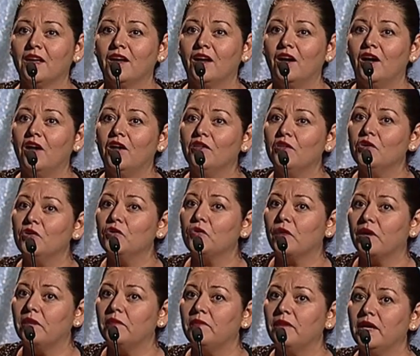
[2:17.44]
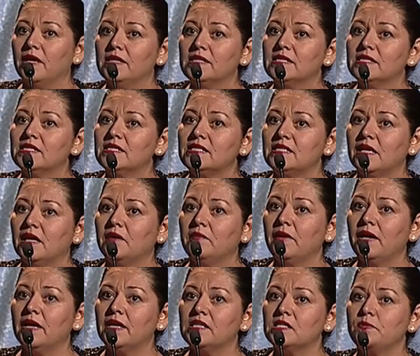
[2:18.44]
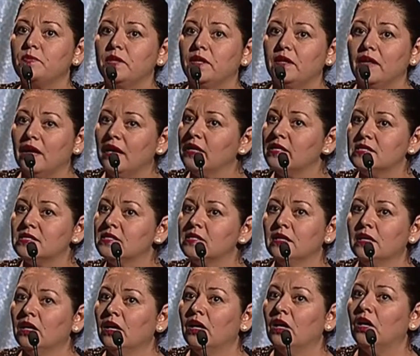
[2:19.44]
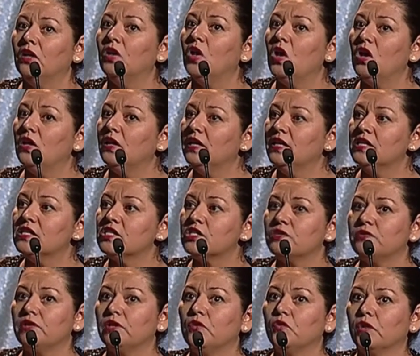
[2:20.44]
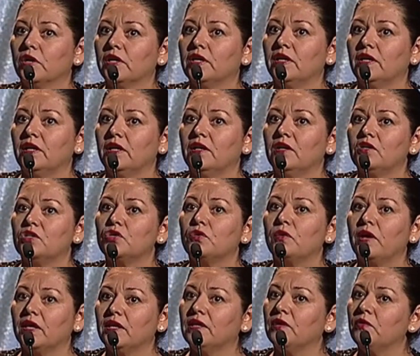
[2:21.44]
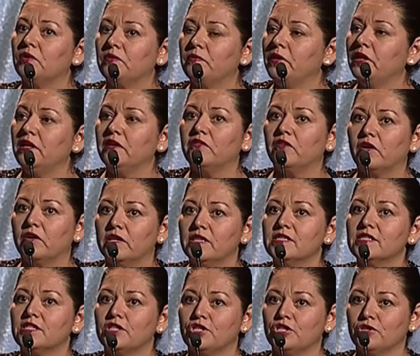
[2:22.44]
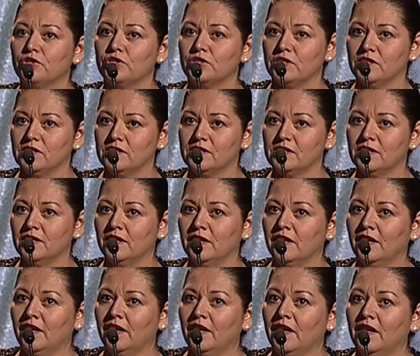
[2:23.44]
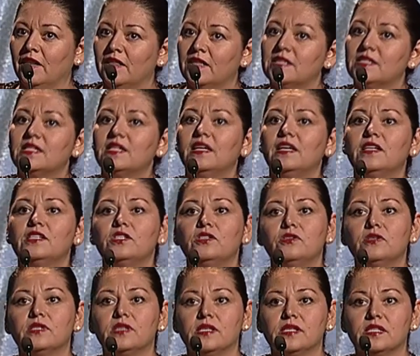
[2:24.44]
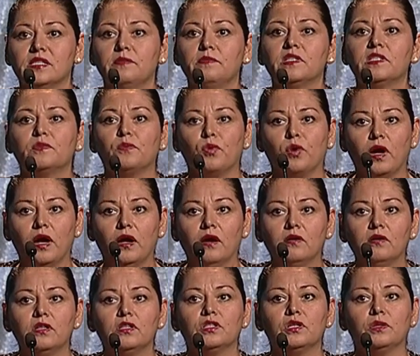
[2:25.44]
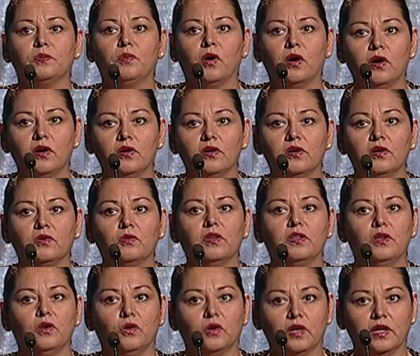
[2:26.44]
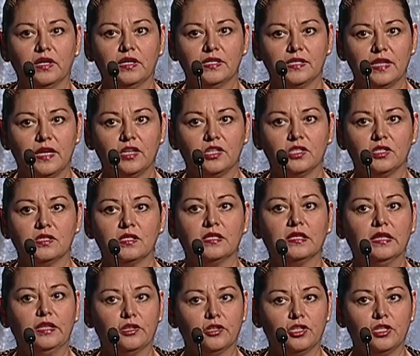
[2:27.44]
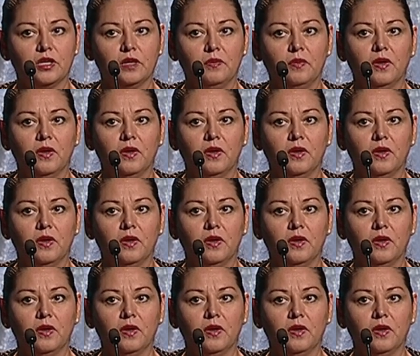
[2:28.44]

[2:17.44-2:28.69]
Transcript: Although Great Minds in STEM has, been, has a long history working directly with many of our institutions, the CSU system is proud to partner with the organization's leadership